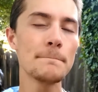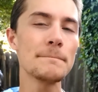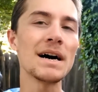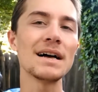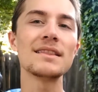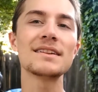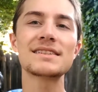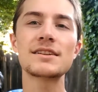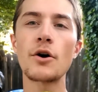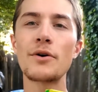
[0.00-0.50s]

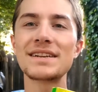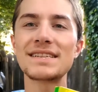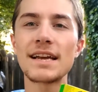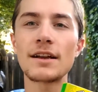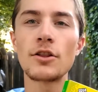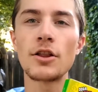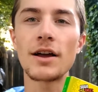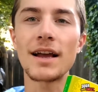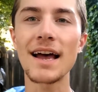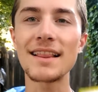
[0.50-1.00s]
But let's go and
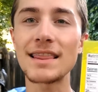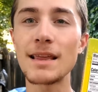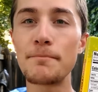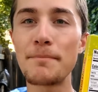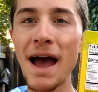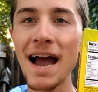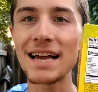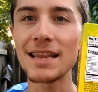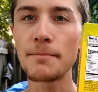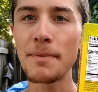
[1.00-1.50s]
take a look at the
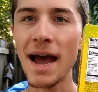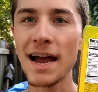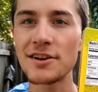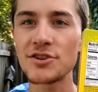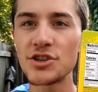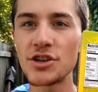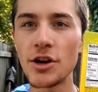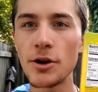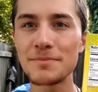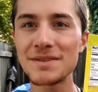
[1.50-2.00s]
back of the
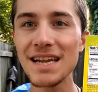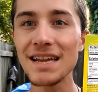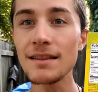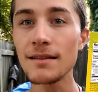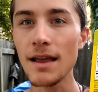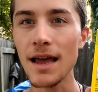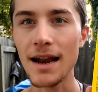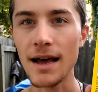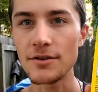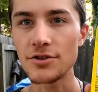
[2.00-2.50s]
packaging, you know what I'm
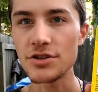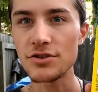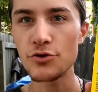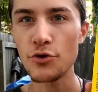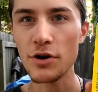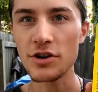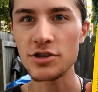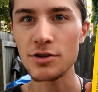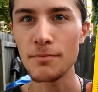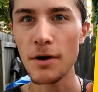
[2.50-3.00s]
saying? And I just
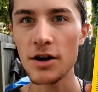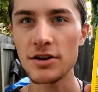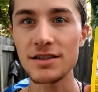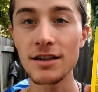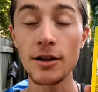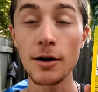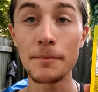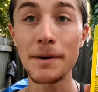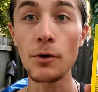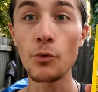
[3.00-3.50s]
crushed the box a
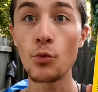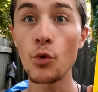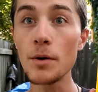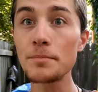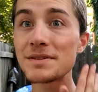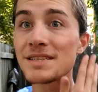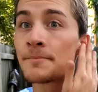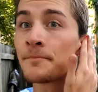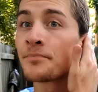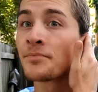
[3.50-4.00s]
little bit,
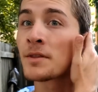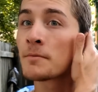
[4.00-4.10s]
whoops.